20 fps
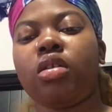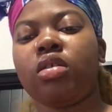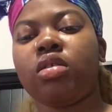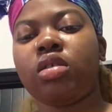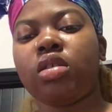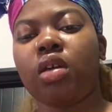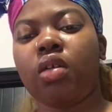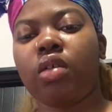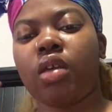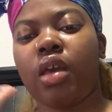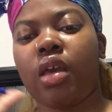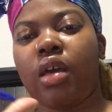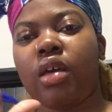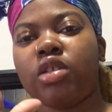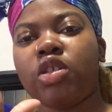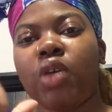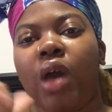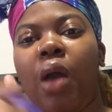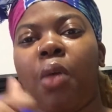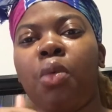So, yeah.
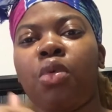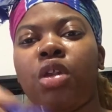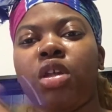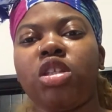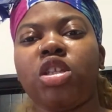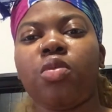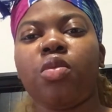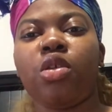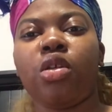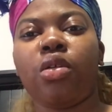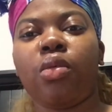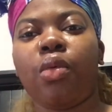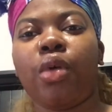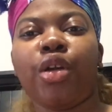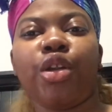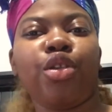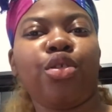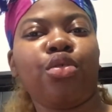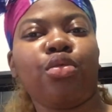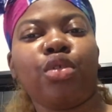So, I wanted to be the one
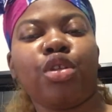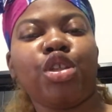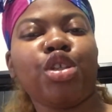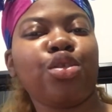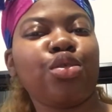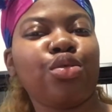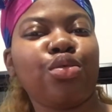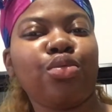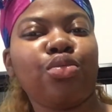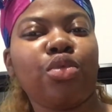to do it, too.